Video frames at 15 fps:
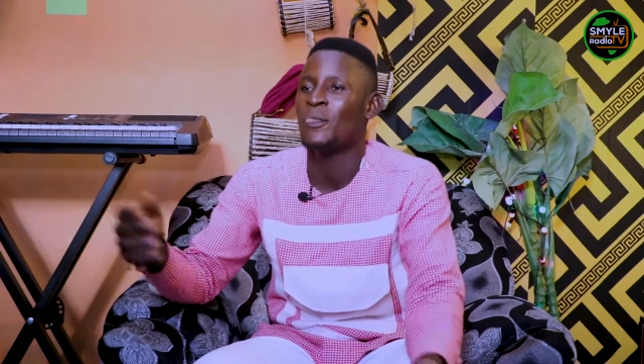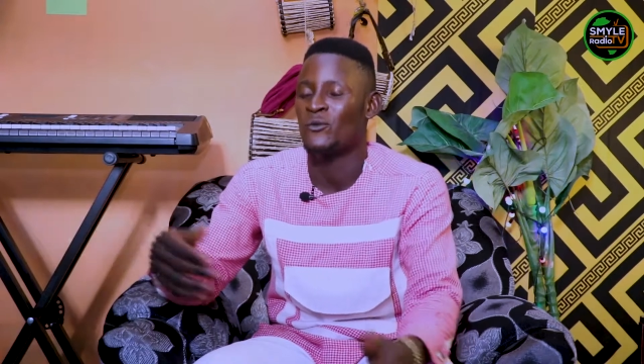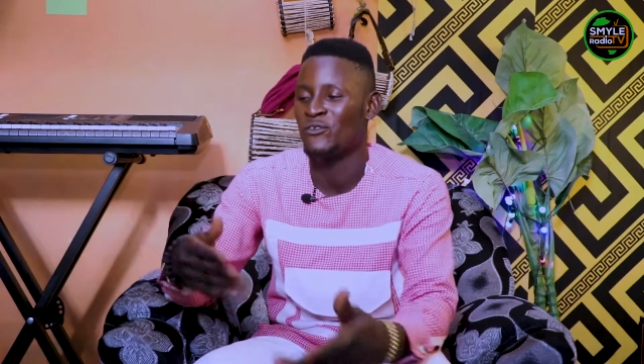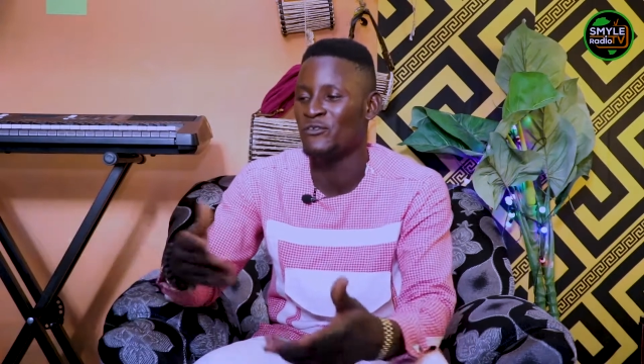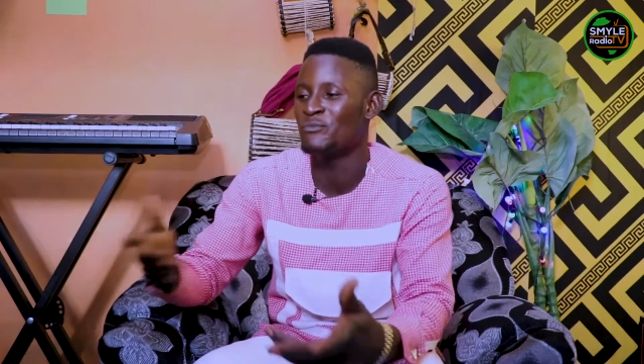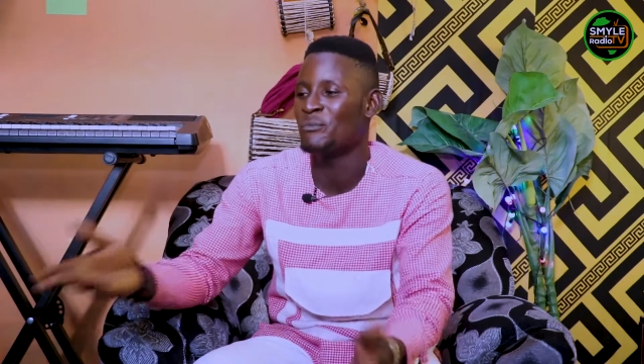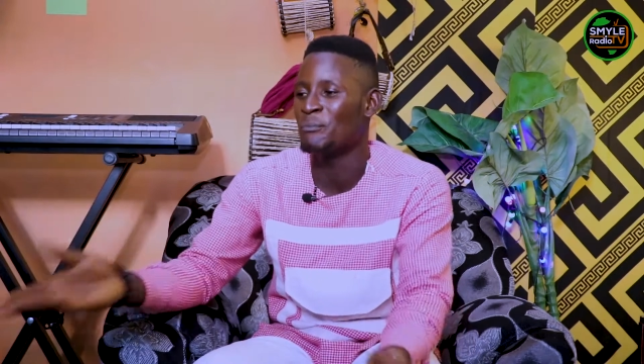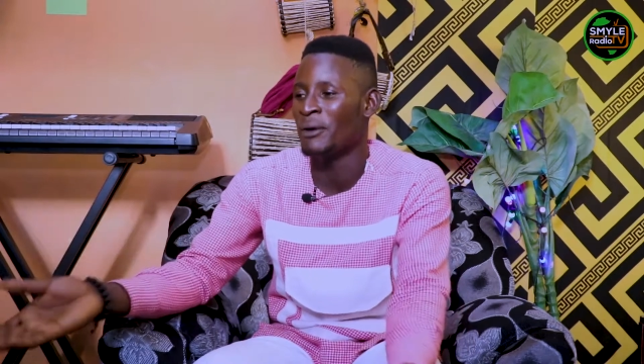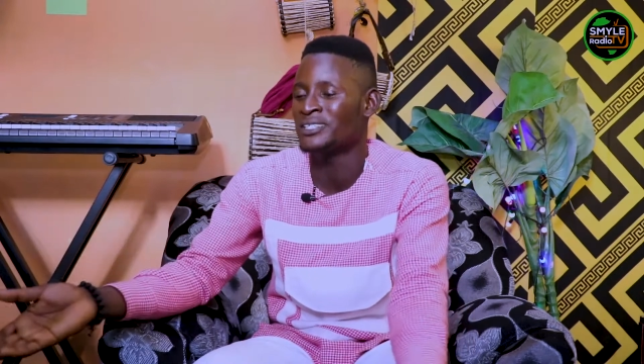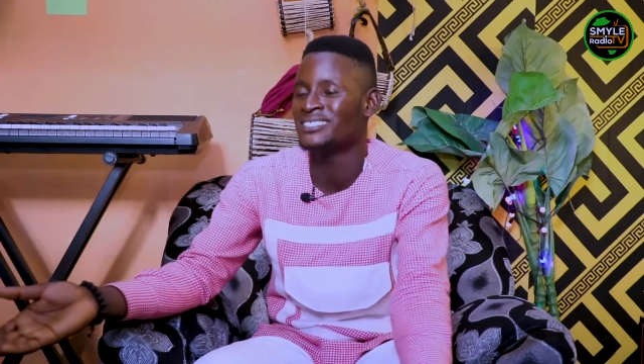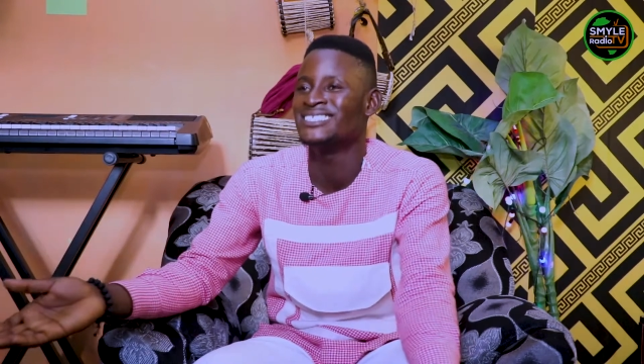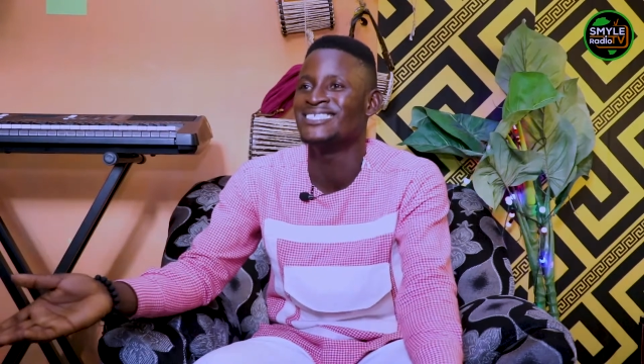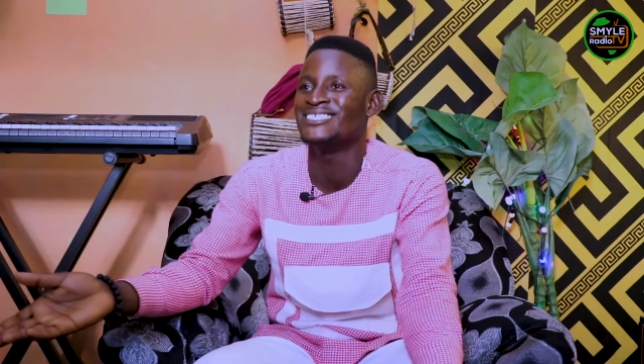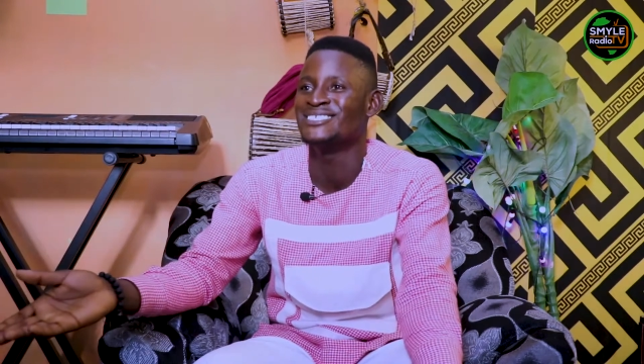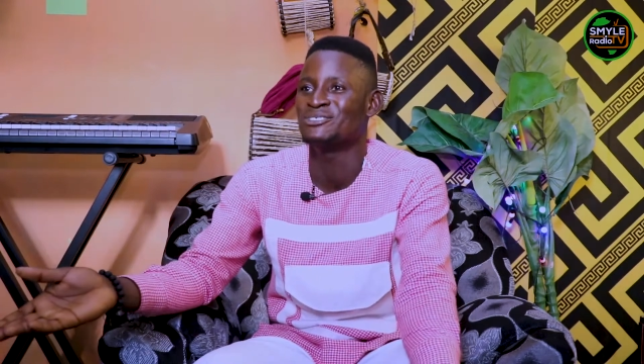we mounted
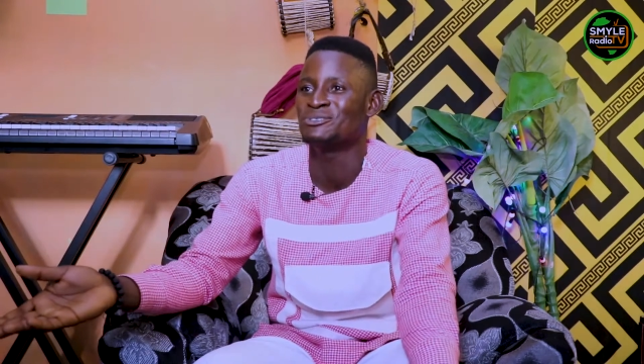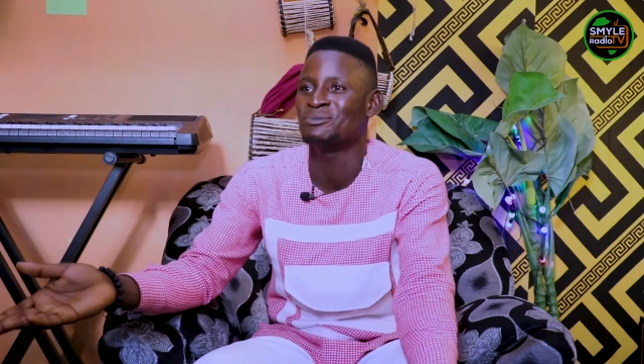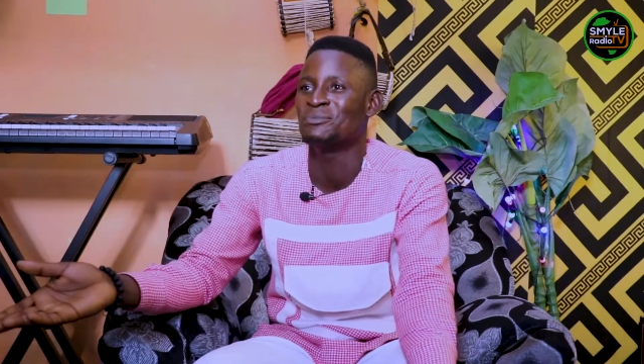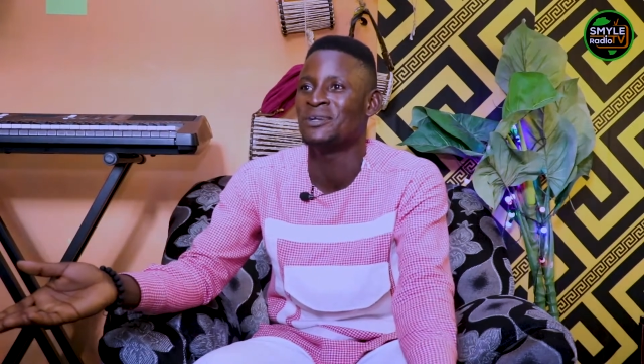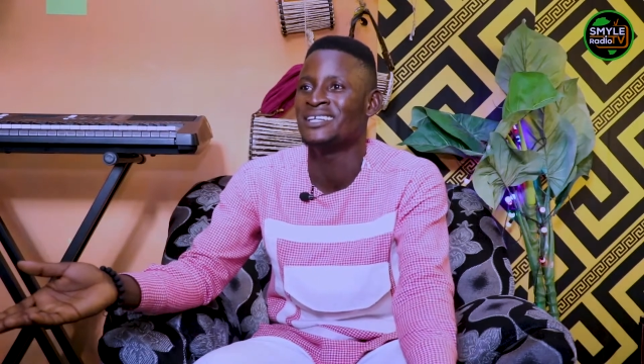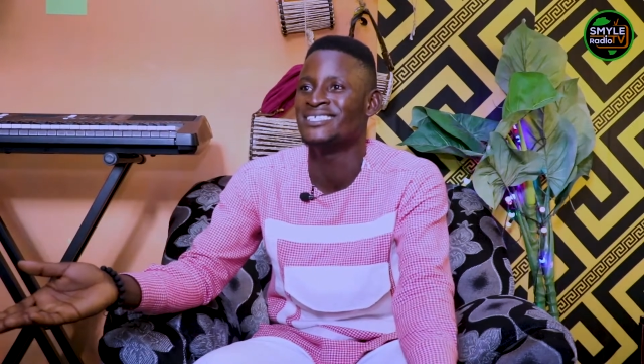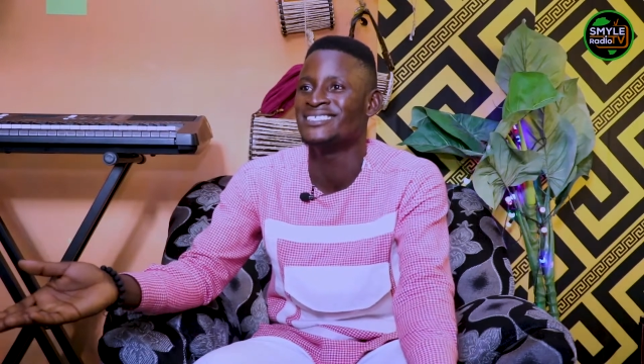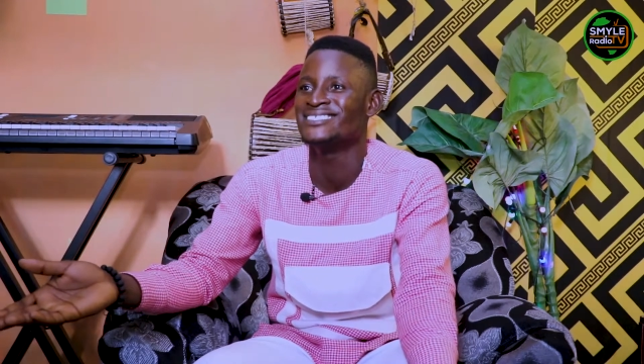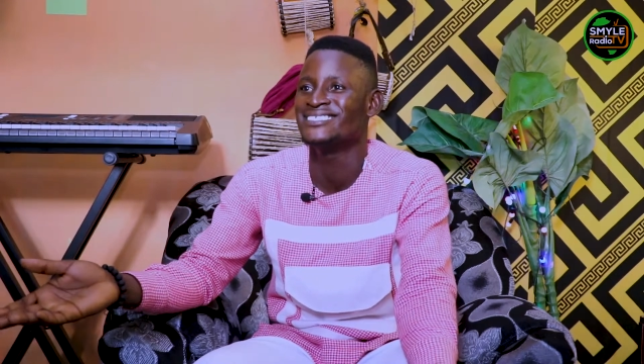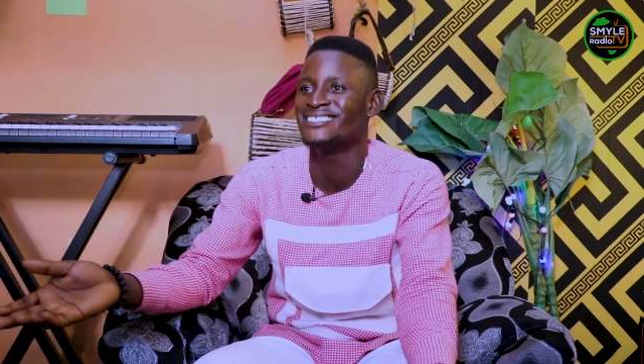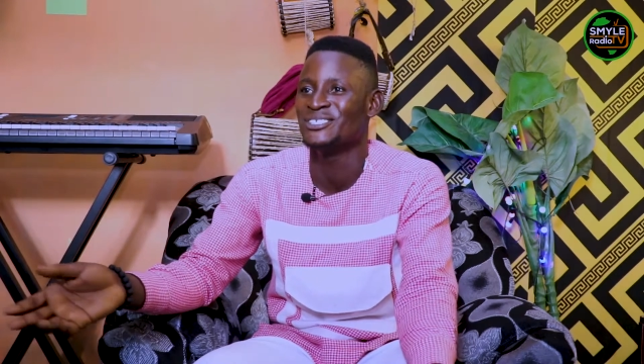the instruments.